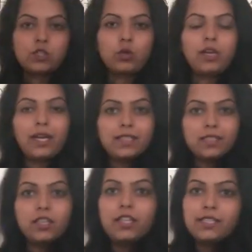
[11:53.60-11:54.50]
So let's
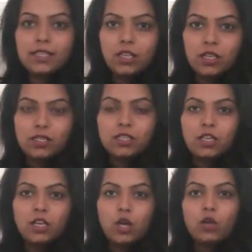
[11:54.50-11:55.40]
discuss
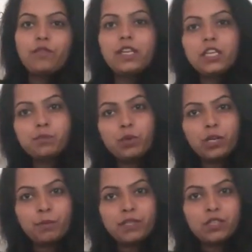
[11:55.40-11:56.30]
various
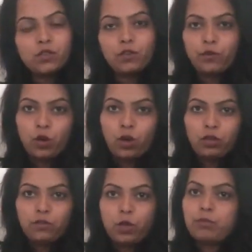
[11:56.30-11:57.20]
purposes of law
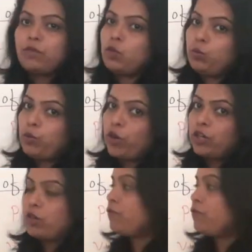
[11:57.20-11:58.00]
from the viewpoint of